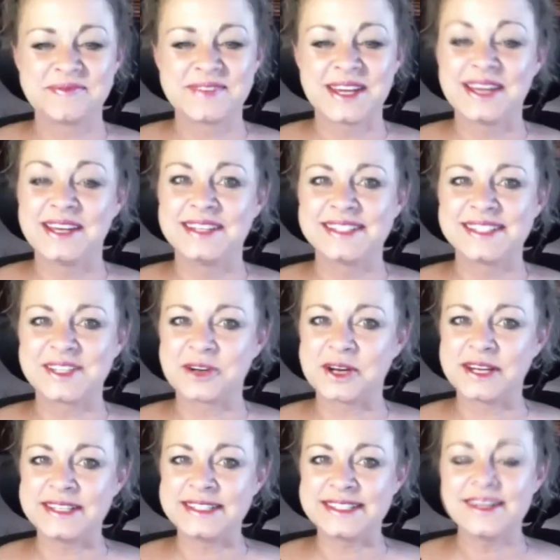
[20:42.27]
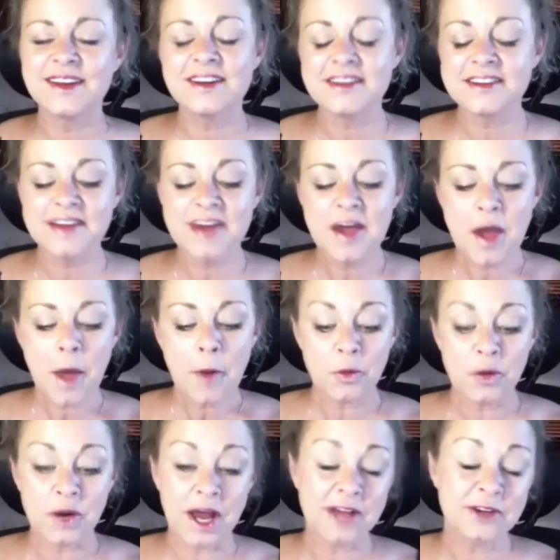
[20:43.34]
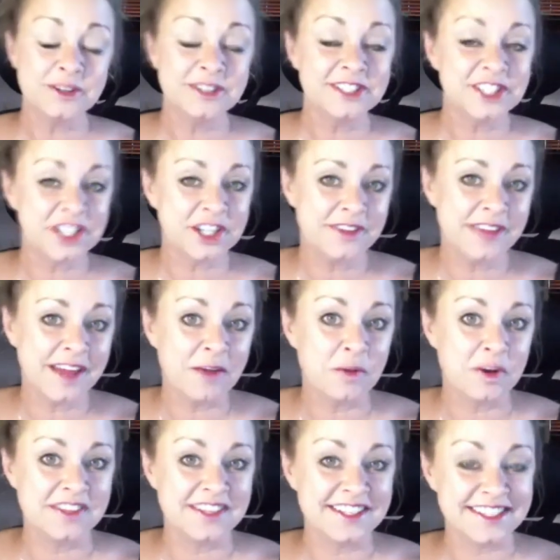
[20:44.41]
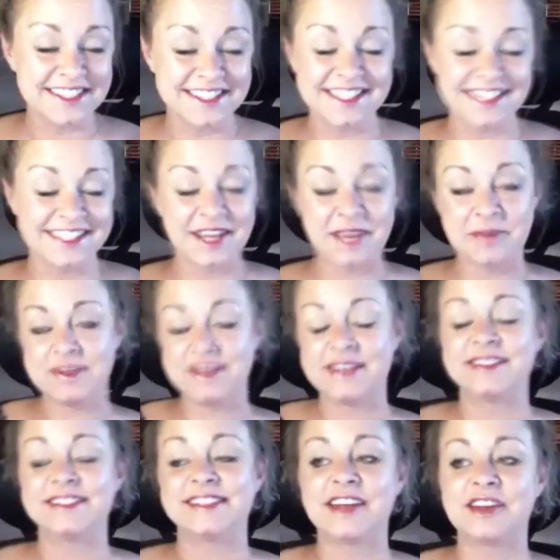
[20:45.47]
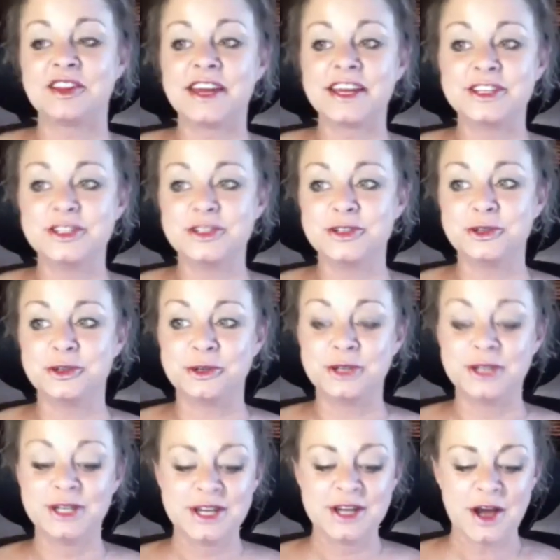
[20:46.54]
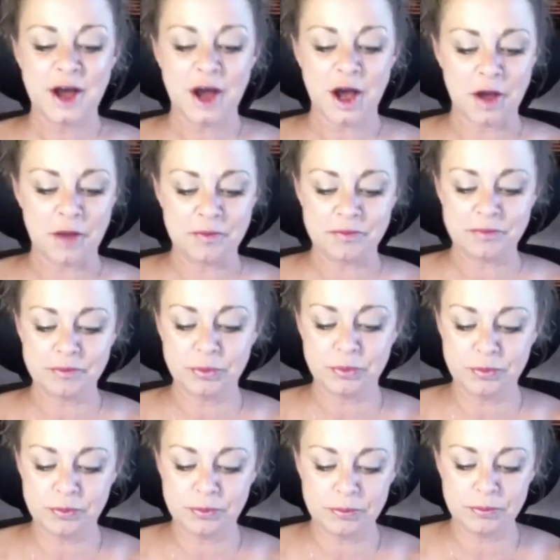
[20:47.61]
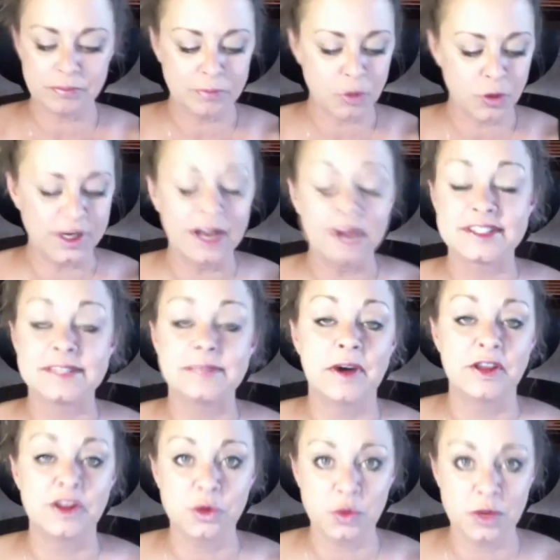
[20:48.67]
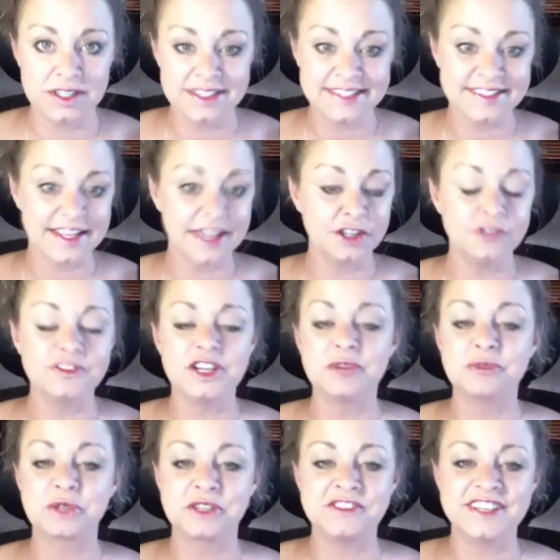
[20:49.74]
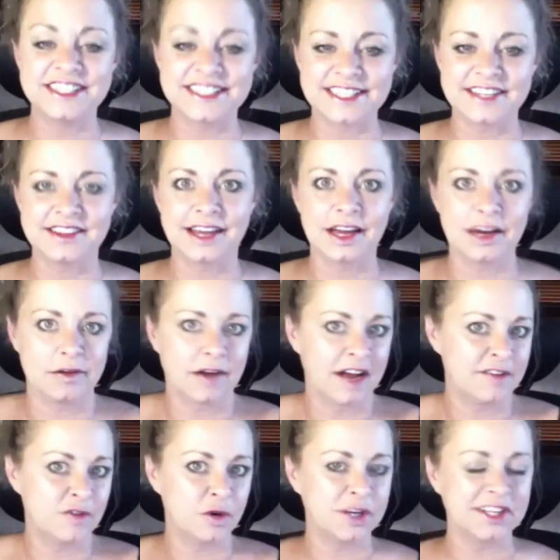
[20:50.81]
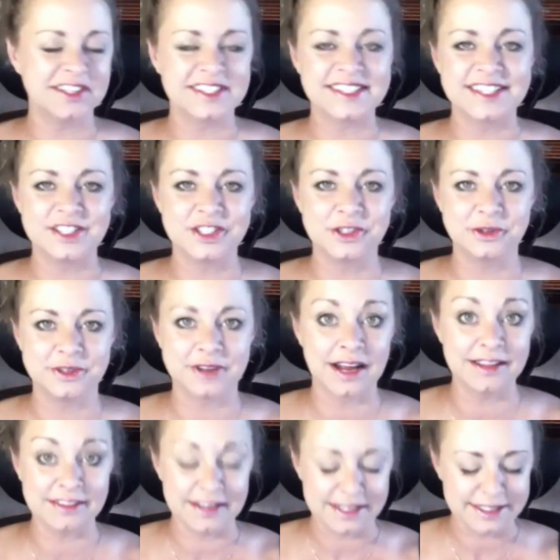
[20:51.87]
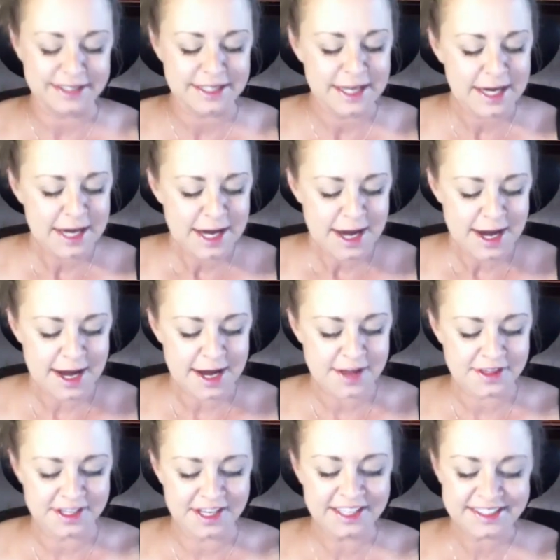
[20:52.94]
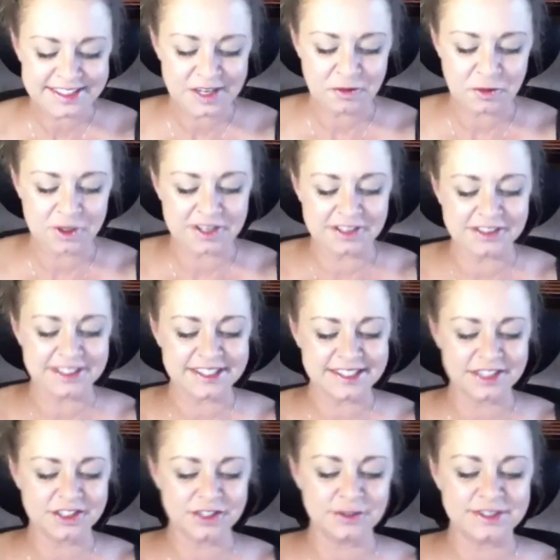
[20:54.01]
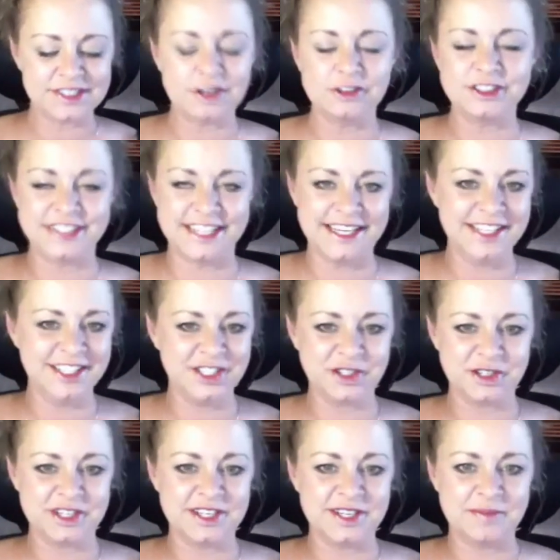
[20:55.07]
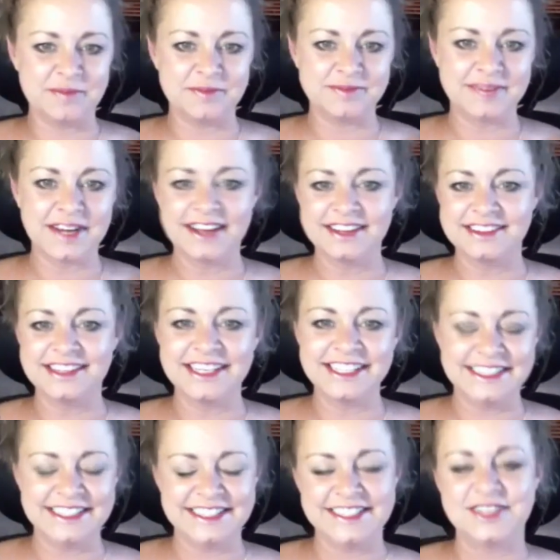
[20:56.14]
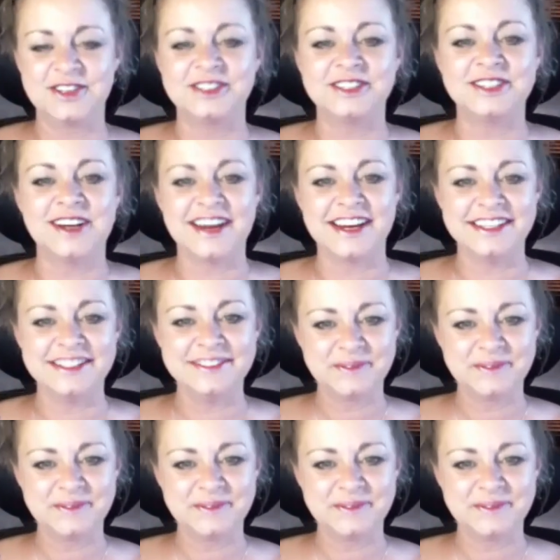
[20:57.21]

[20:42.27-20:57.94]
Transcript: It's a great song. We're not going to share that one tonight because I'd like to point out some other ones that you've done previously that I've already listened to and I liked. The next song we're going to listen to is called Daydream. I like this one a lot.